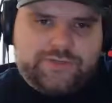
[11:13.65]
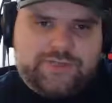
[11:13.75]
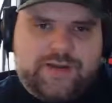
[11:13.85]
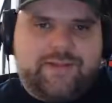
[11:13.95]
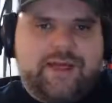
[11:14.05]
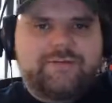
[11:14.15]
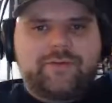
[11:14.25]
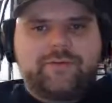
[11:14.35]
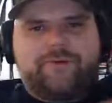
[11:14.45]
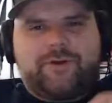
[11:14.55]
I got a lot of
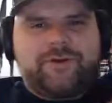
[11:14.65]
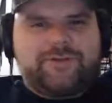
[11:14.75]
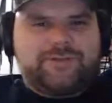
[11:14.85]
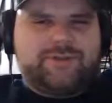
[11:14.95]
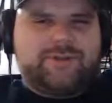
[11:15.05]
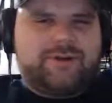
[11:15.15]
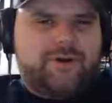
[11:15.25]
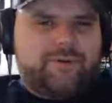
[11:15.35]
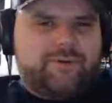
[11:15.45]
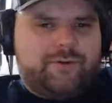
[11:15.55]
little fires that are
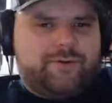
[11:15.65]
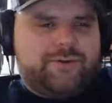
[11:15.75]
going,